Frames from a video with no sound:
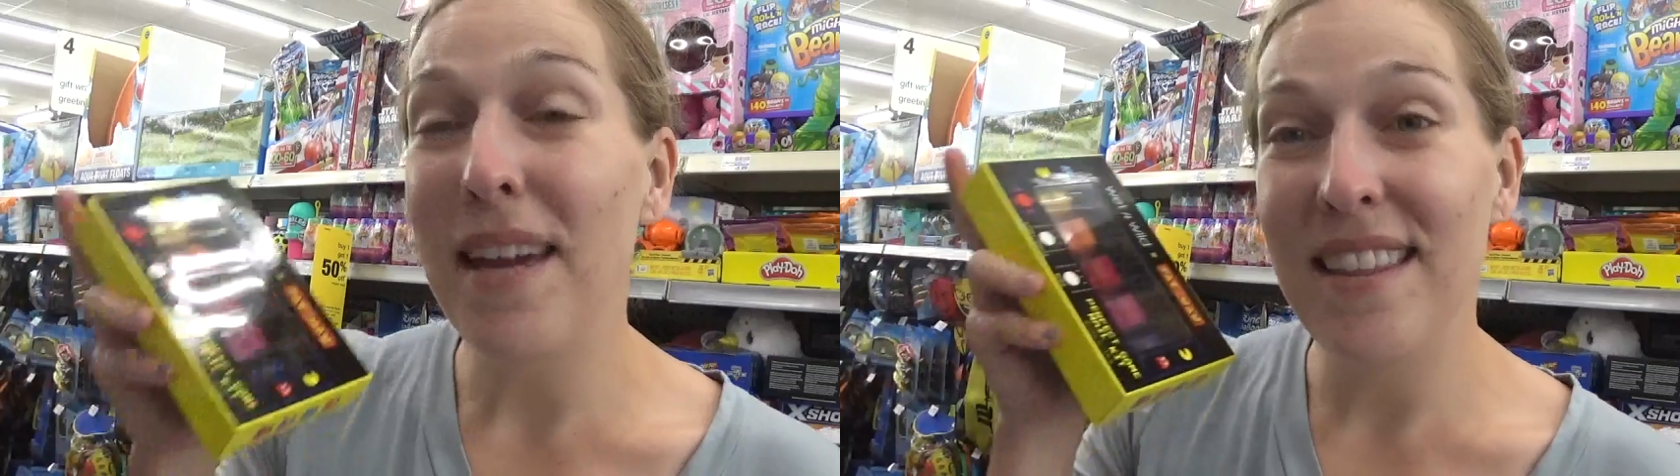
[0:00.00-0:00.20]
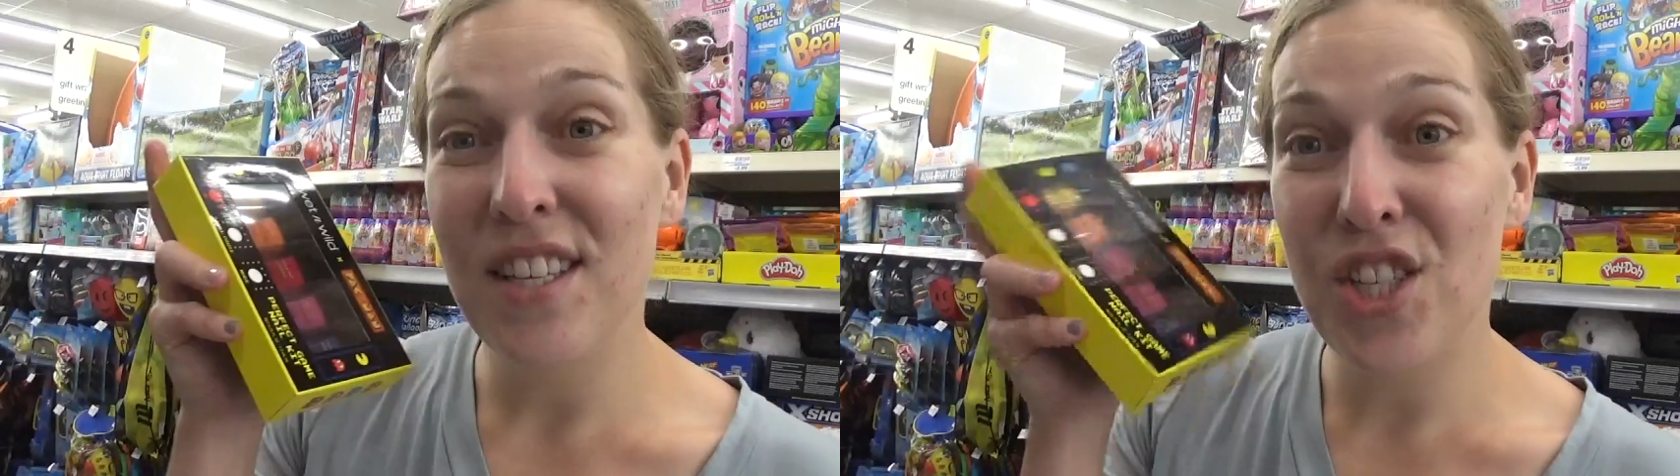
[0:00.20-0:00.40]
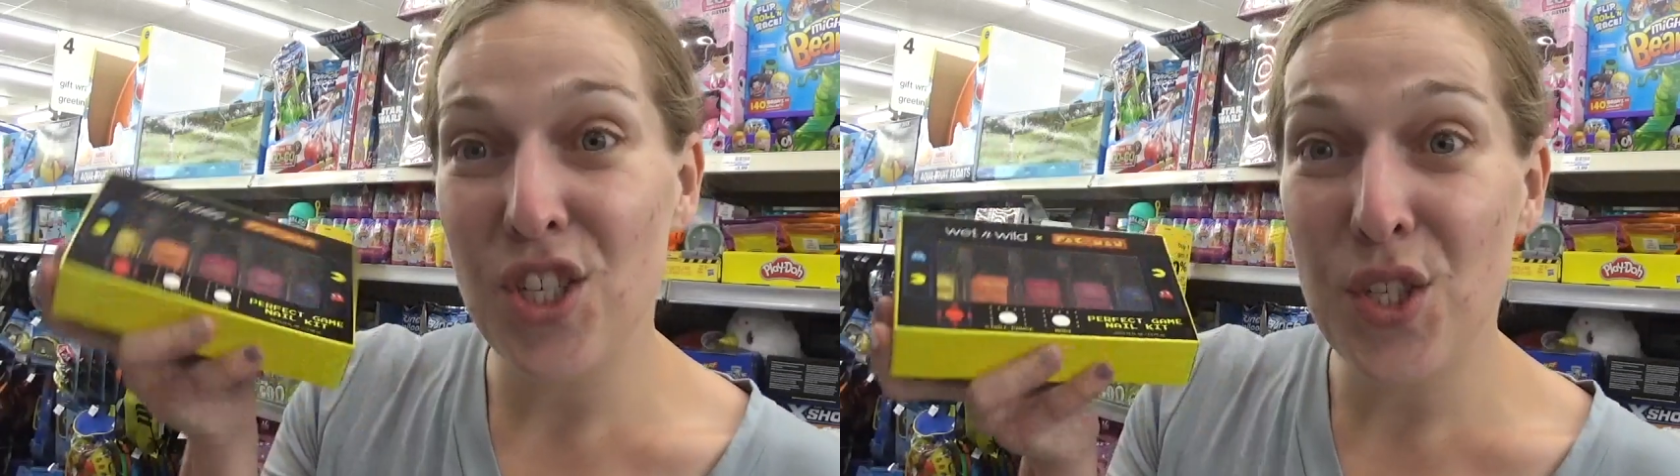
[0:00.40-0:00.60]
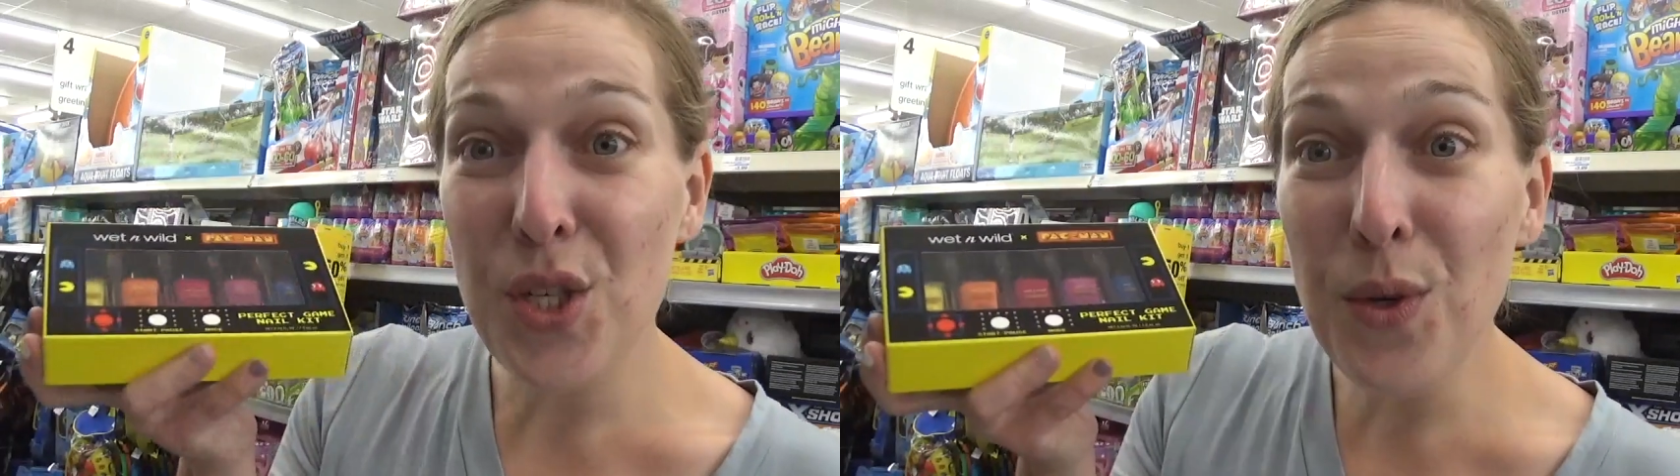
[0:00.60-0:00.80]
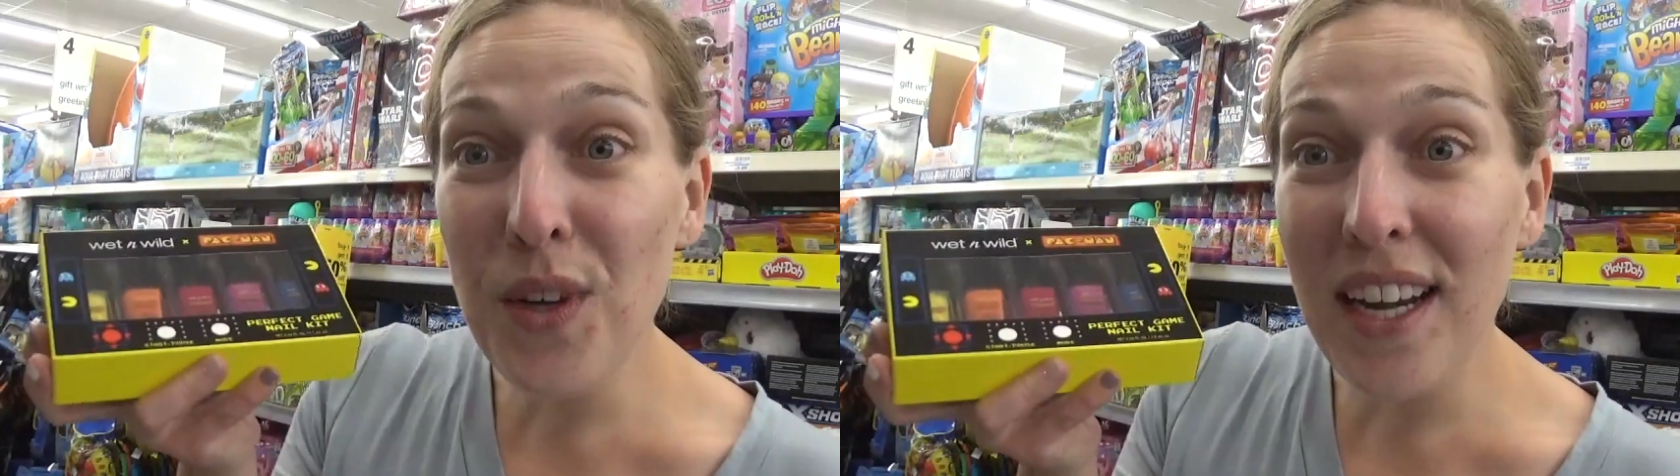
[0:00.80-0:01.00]
making this just
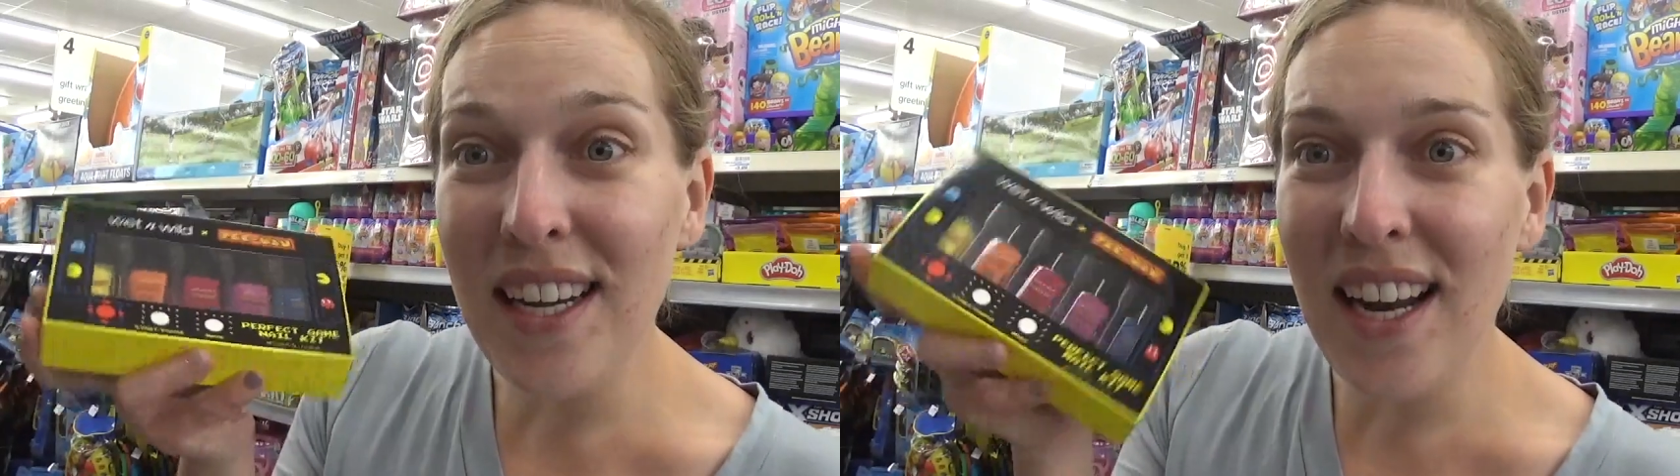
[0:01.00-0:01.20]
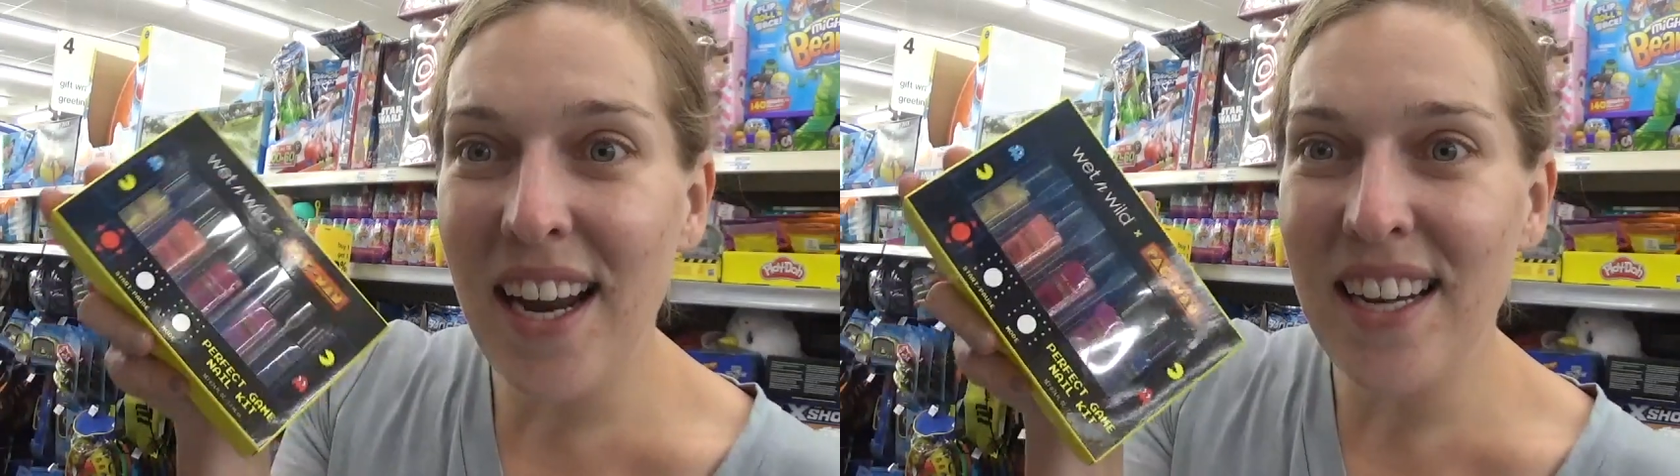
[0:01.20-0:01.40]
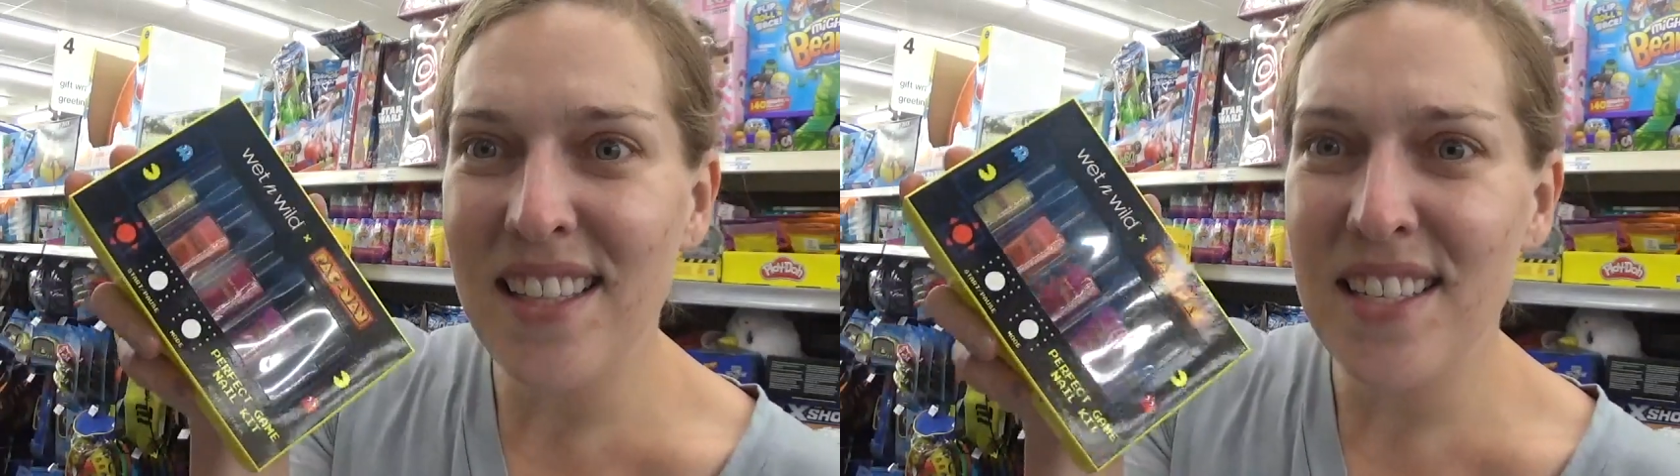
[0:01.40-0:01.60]
$2.99.